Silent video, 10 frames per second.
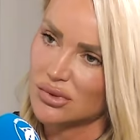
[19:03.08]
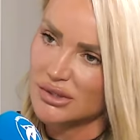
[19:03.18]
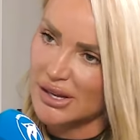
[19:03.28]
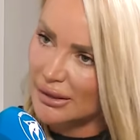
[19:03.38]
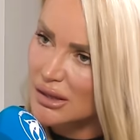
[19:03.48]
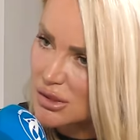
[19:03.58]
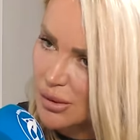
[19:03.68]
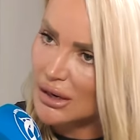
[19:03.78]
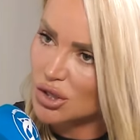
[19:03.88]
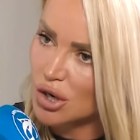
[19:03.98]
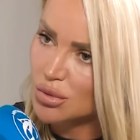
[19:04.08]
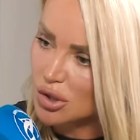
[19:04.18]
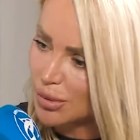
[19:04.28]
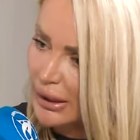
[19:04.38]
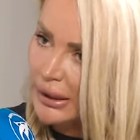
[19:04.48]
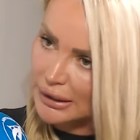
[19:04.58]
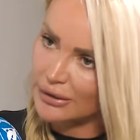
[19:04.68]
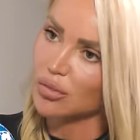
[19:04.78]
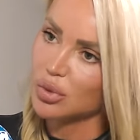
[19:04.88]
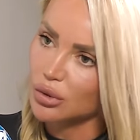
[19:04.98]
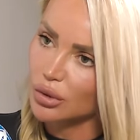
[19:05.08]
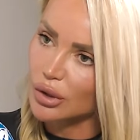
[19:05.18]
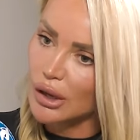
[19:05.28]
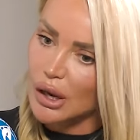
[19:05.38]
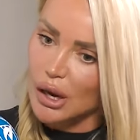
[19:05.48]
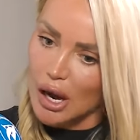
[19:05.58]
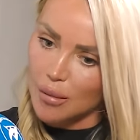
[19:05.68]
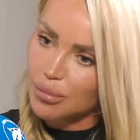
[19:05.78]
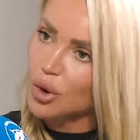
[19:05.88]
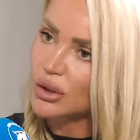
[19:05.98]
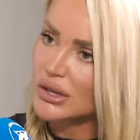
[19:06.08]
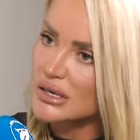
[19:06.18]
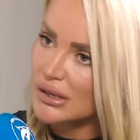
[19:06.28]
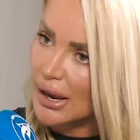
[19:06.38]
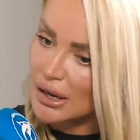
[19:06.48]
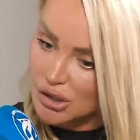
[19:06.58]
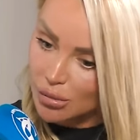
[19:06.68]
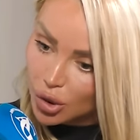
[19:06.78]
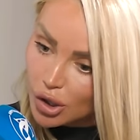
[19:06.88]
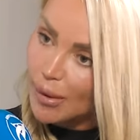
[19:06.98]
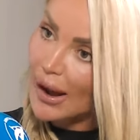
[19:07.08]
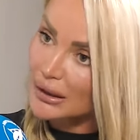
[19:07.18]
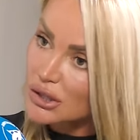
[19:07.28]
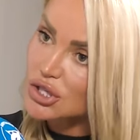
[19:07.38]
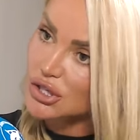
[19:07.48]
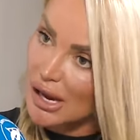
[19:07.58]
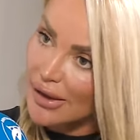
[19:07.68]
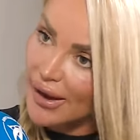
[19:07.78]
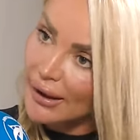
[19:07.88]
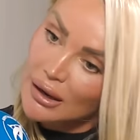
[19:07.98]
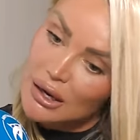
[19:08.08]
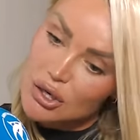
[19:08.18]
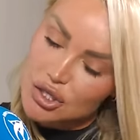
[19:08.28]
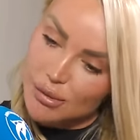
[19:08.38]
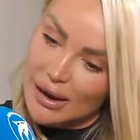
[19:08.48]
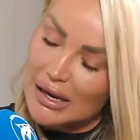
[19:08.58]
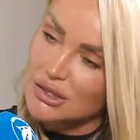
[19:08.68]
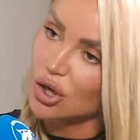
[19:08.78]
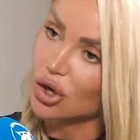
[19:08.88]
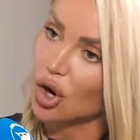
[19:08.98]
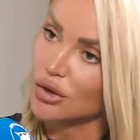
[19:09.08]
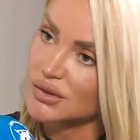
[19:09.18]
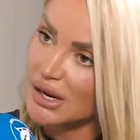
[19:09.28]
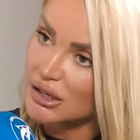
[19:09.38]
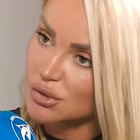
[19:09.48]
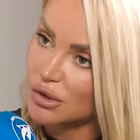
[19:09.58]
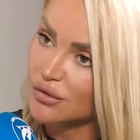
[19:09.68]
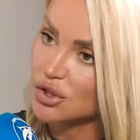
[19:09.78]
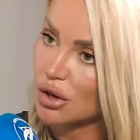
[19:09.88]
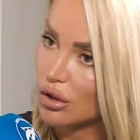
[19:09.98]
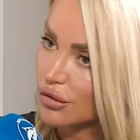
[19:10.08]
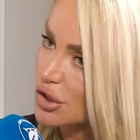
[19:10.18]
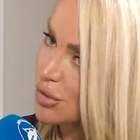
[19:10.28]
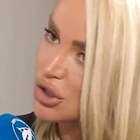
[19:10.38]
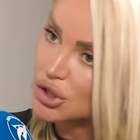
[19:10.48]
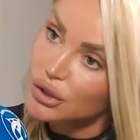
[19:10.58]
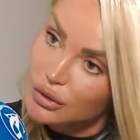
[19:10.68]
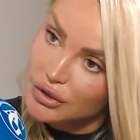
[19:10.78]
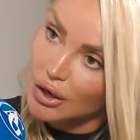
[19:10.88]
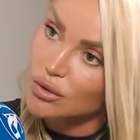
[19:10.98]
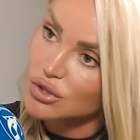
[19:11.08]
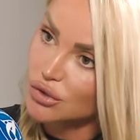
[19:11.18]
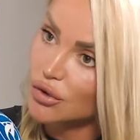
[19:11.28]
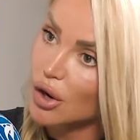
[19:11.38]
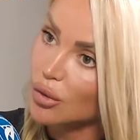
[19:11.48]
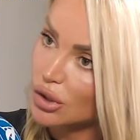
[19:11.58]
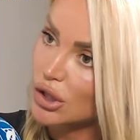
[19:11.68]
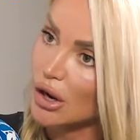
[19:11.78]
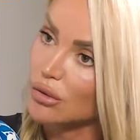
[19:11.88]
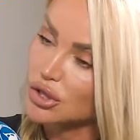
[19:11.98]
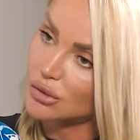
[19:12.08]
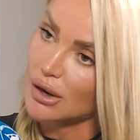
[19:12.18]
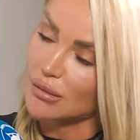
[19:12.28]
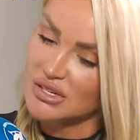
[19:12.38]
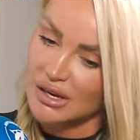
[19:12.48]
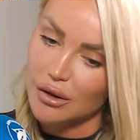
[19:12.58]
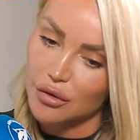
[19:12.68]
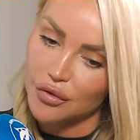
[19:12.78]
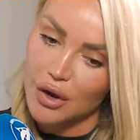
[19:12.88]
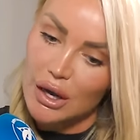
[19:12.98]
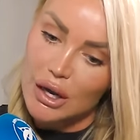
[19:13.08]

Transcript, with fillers: set these workshops up in Liverpool and book these girls and put a package together. So I had a lot of contacts with photographers, which studios through, you know, doing it myself.